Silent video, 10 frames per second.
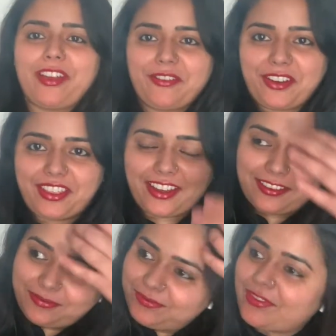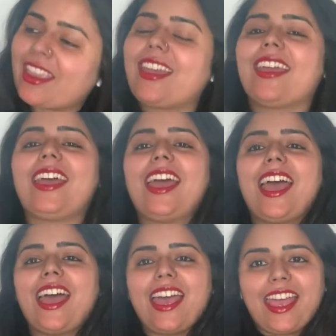everything.
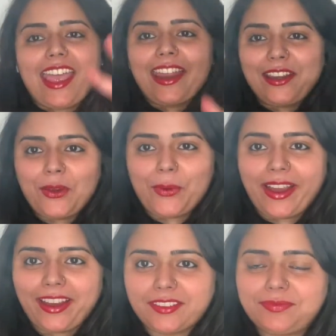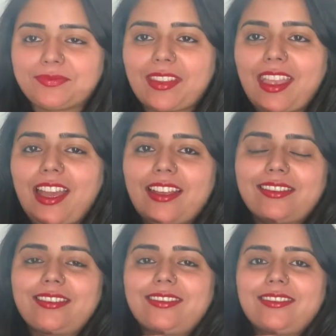Anyway,
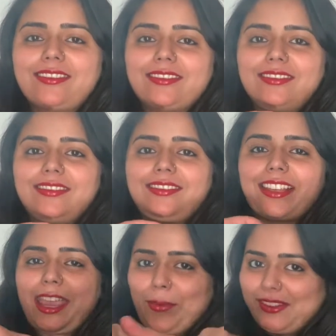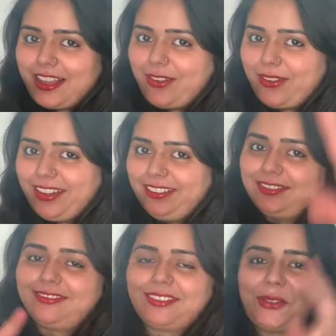the camera's that way.
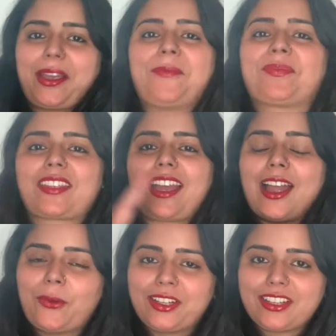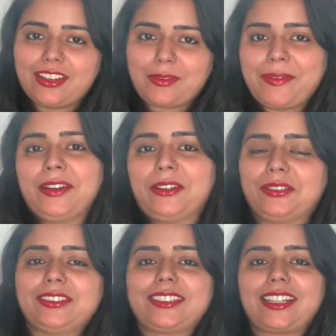Okay, I want to talk
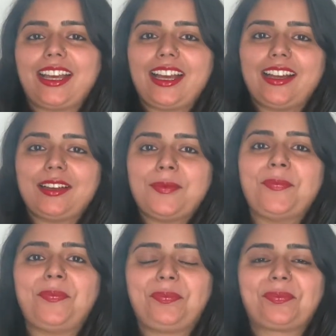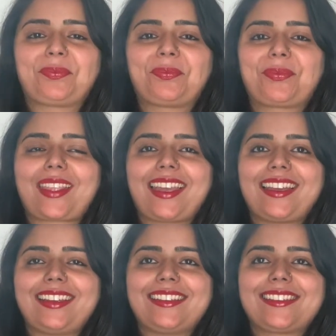about
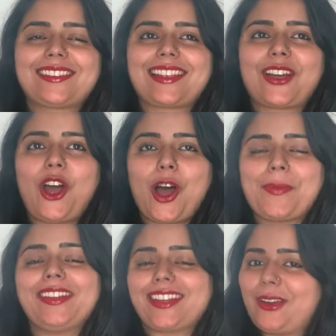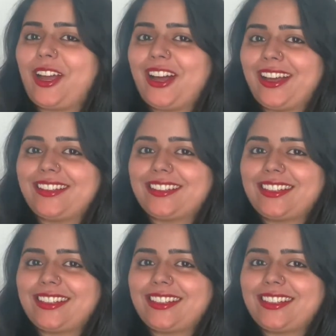a comment I got